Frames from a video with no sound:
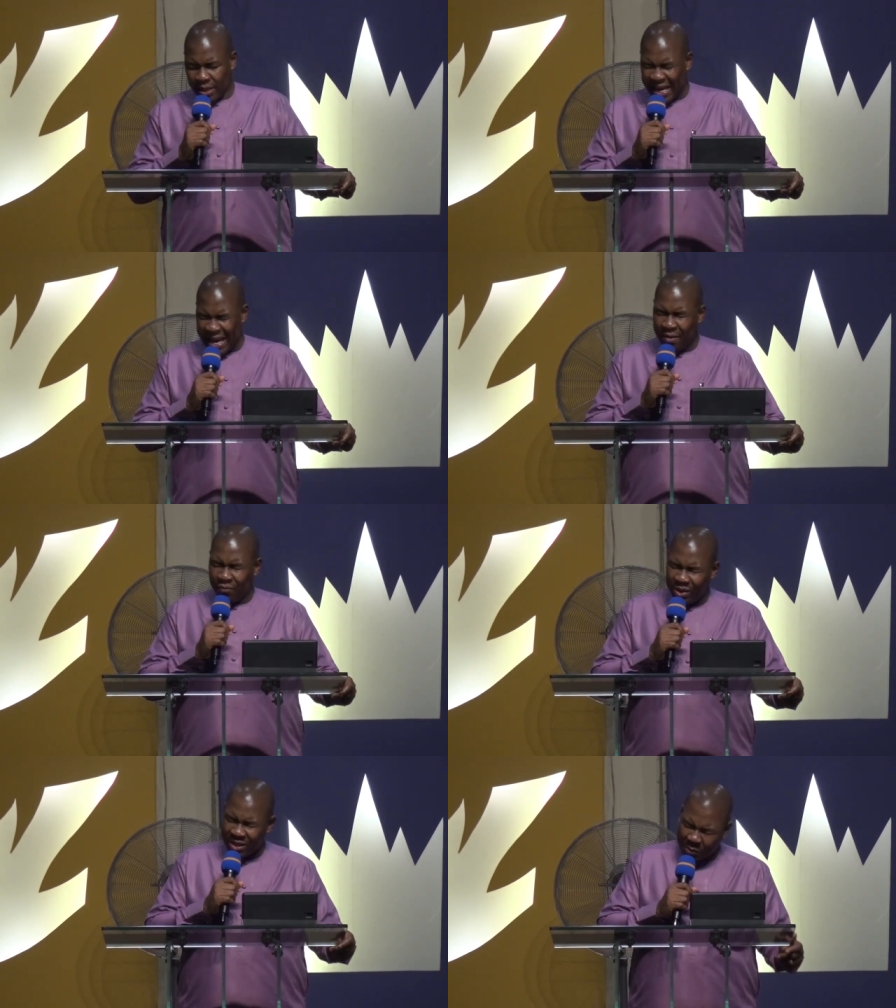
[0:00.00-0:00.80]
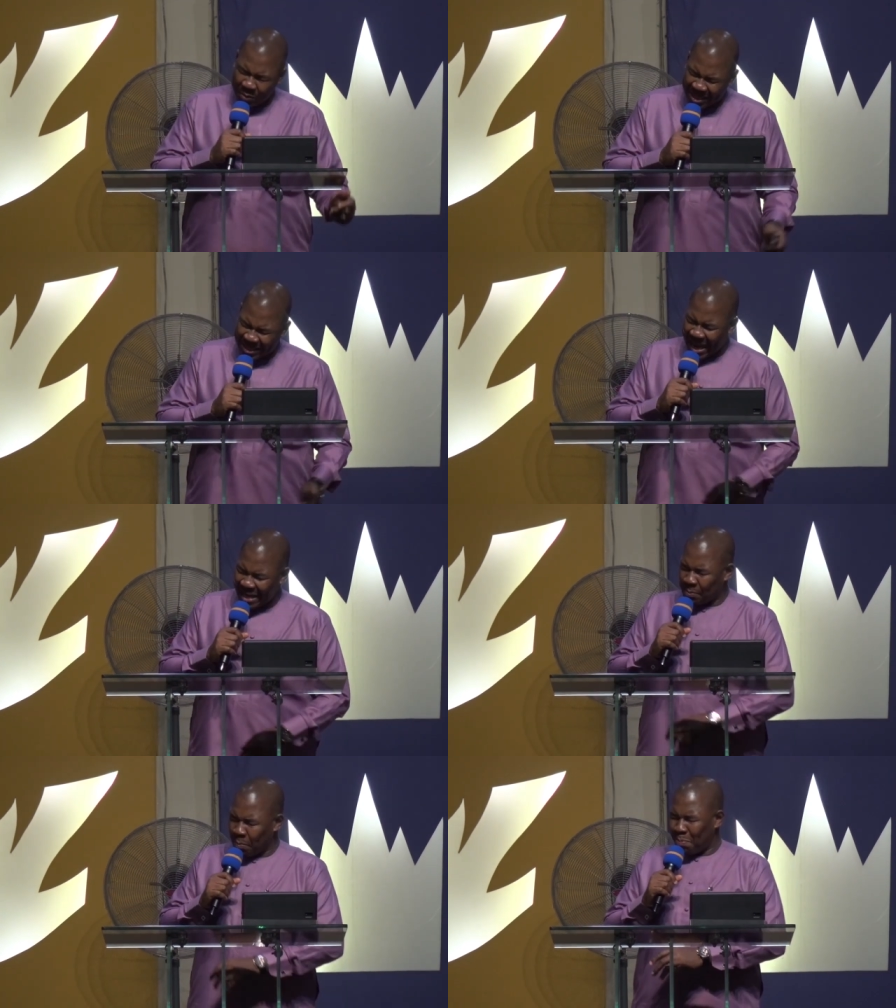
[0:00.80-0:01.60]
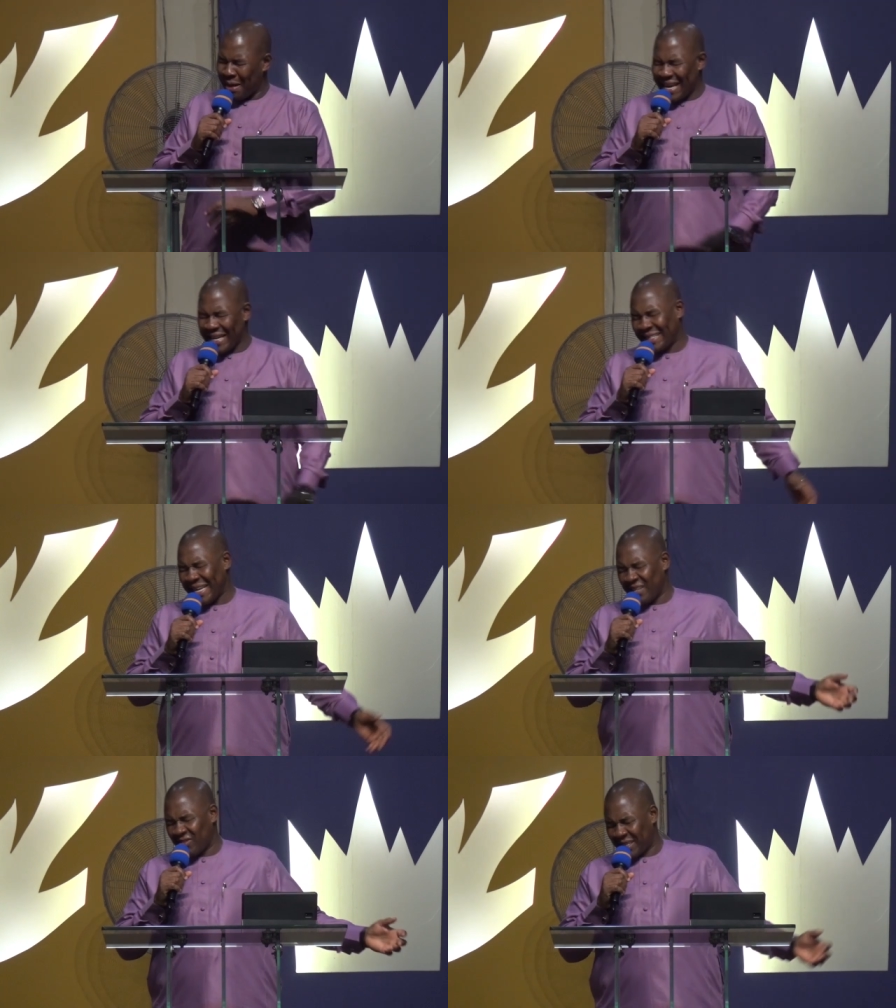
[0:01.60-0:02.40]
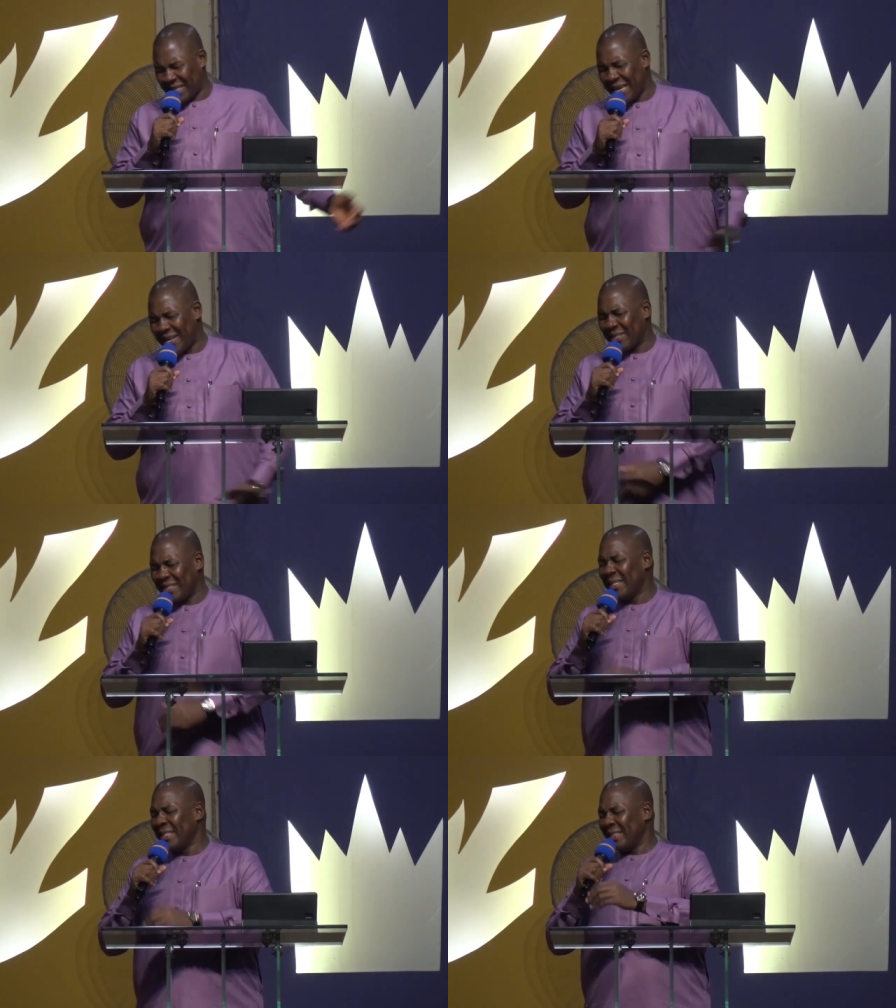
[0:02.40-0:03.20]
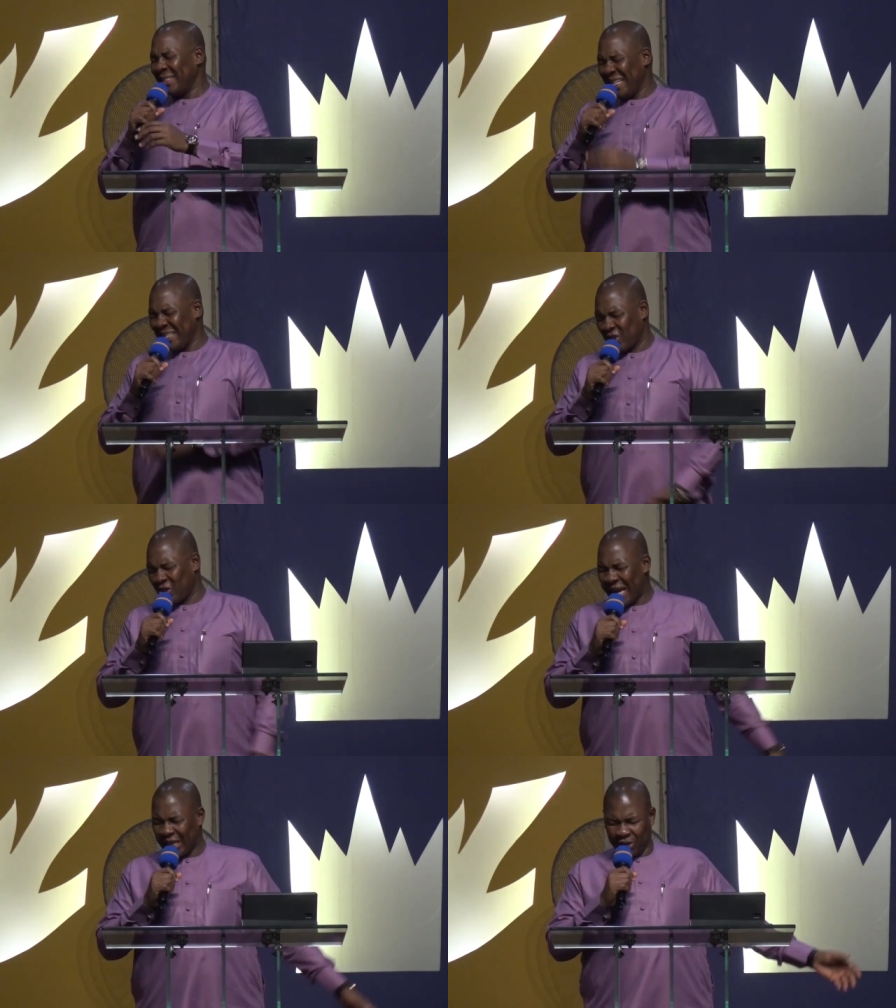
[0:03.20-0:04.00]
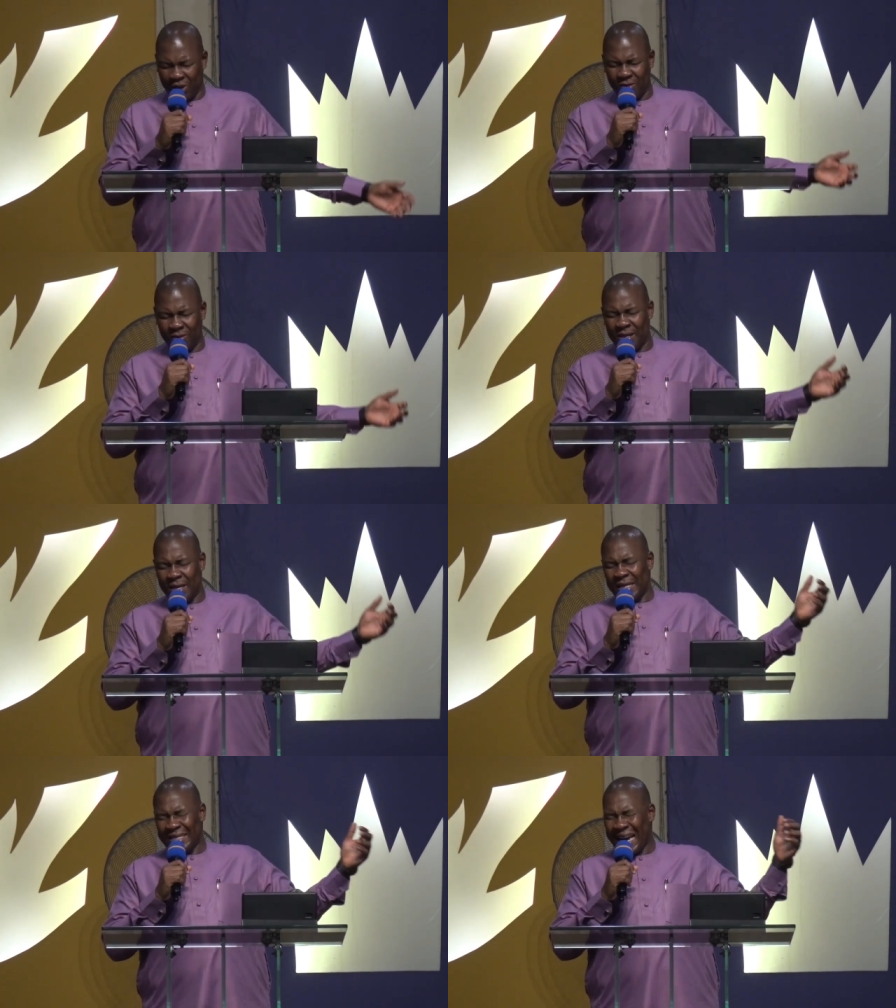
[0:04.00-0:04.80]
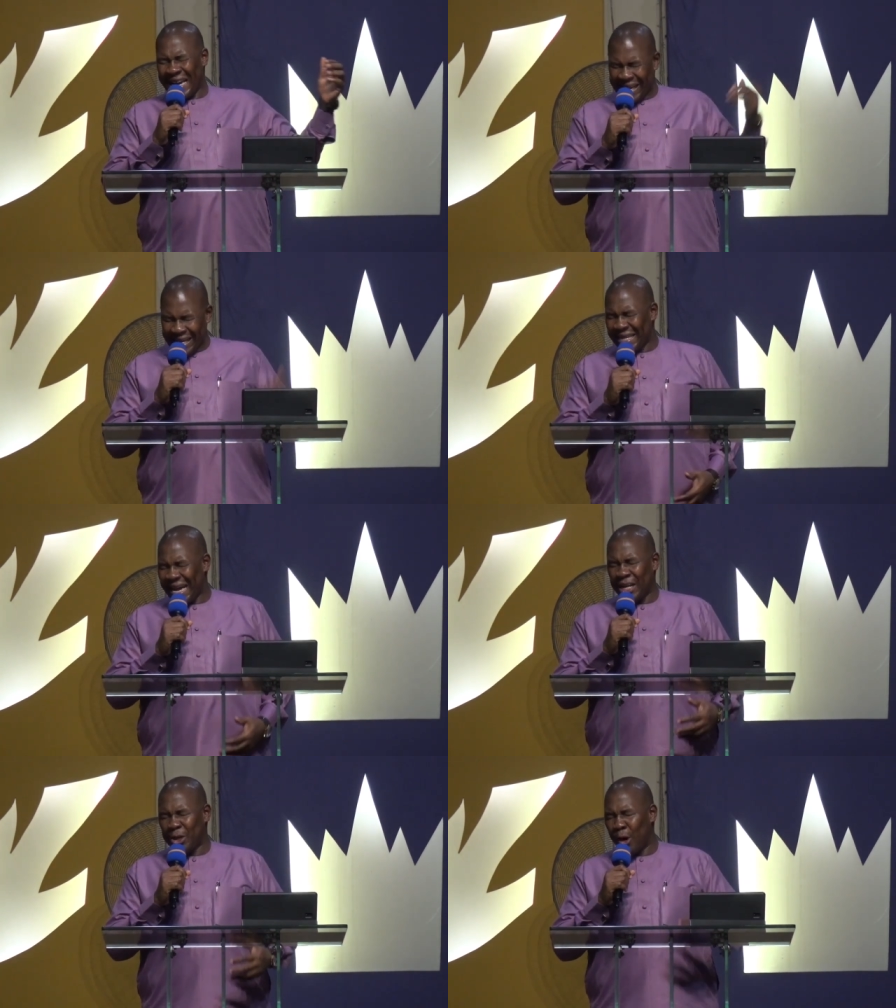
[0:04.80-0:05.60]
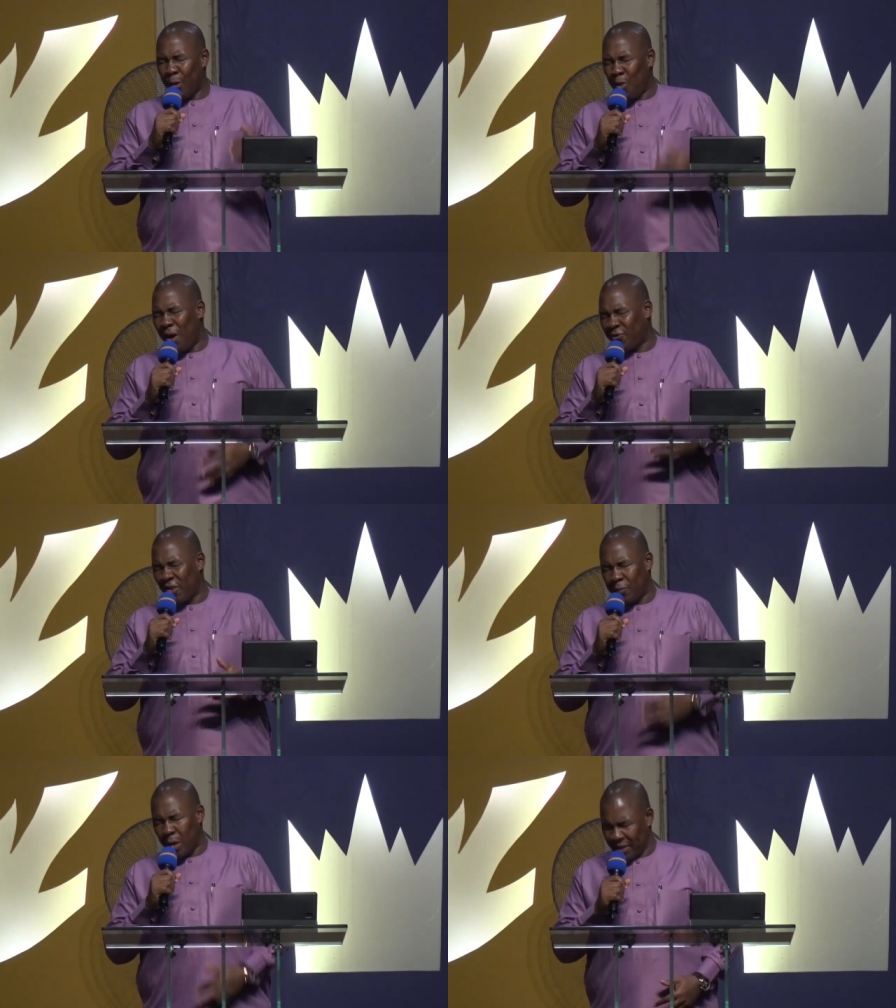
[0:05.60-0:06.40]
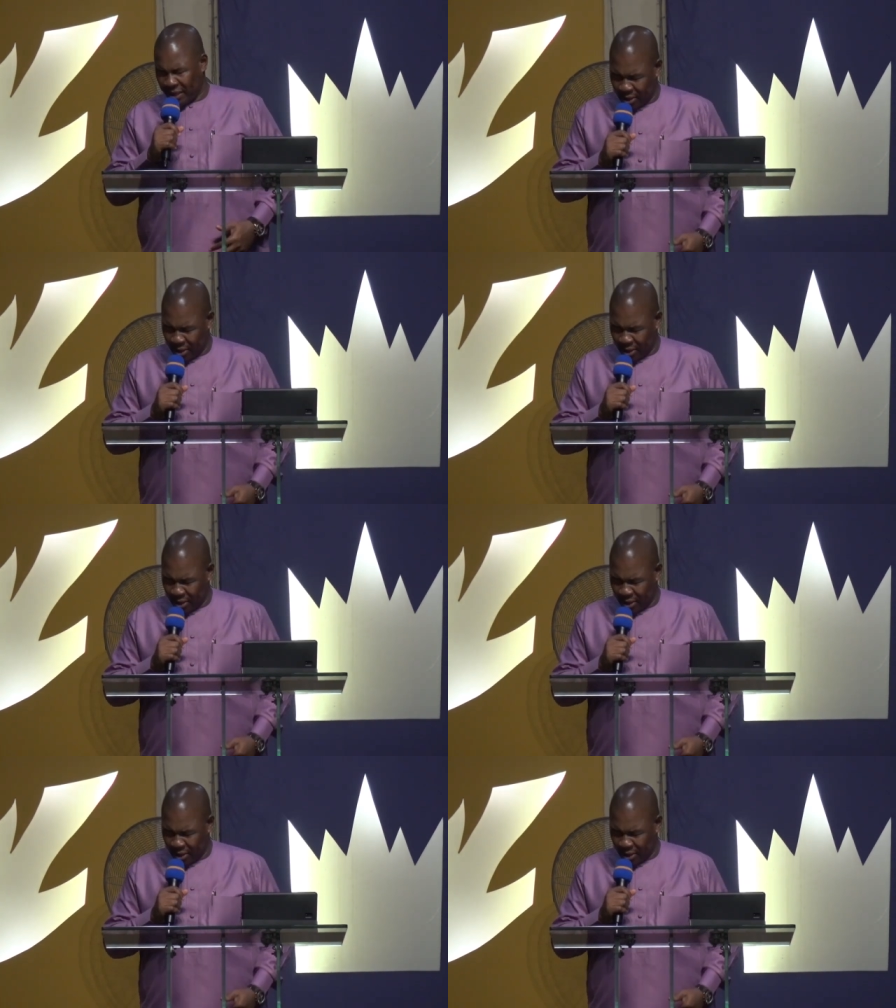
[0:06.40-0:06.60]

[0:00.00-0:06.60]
every spirit that buys and sells destruction that hinder your work for Prometheus,